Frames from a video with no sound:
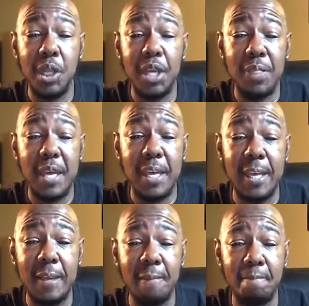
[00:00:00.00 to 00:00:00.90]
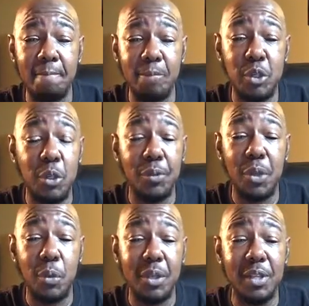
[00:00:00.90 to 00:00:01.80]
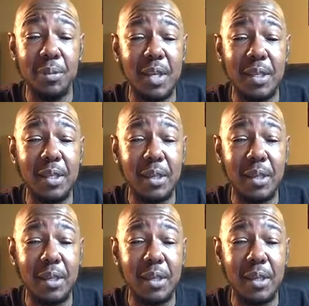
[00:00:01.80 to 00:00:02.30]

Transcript: really thinking. You know what they're really thinking,